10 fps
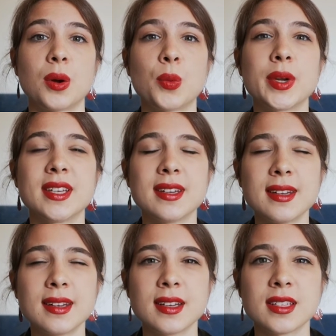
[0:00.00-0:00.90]
we
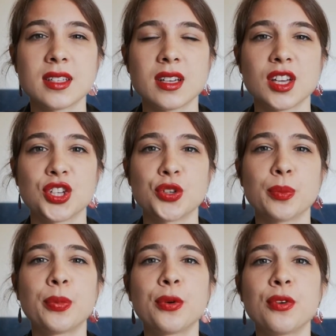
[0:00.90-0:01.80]
need to
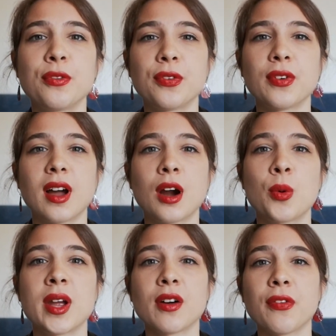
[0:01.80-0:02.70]
improve our
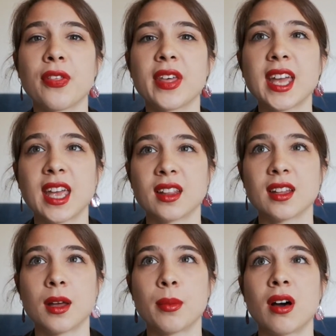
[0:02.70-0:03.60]
way of thinking
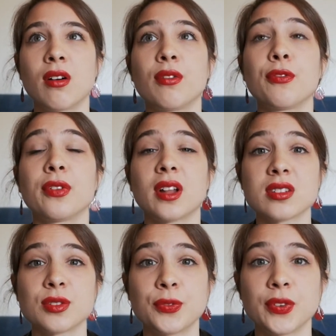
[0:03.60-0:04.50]
about
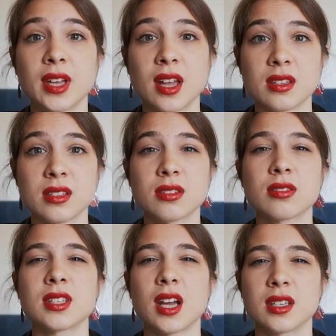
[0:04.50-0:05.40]
philosophy and
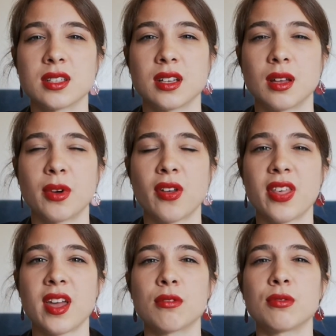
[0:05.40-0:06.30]
society, about
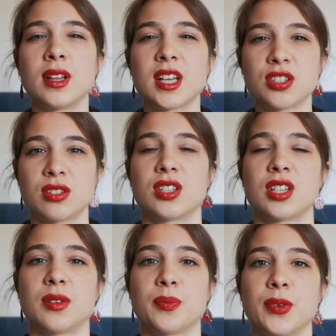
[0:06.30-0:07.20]
their
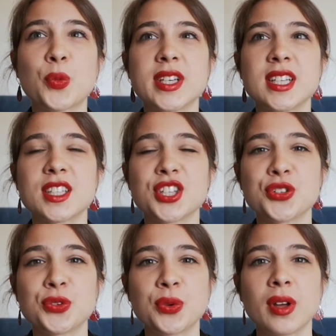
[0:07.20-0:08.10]
relationship. We need
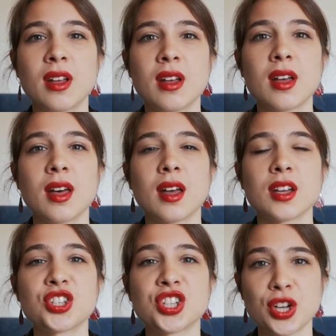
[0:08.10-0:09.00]
to
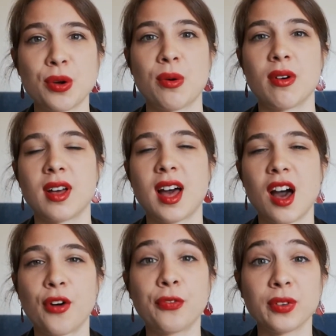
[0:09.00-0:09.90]
show
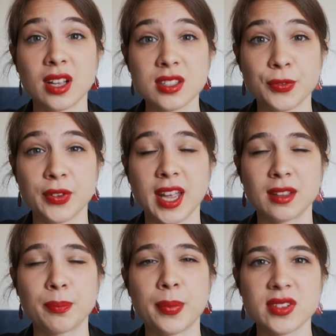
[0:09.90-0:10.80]
how philosophy
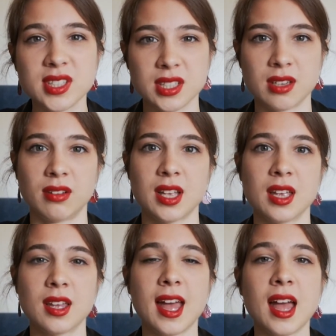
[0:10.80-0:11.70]
can positively
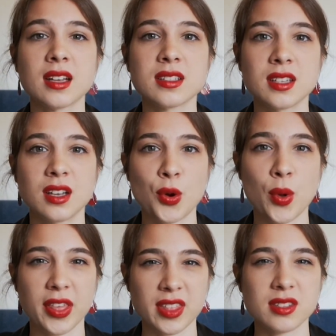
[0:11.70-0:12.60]
act
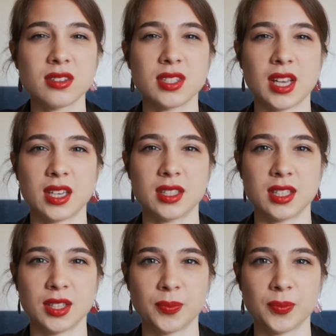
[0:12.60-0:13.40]
within society.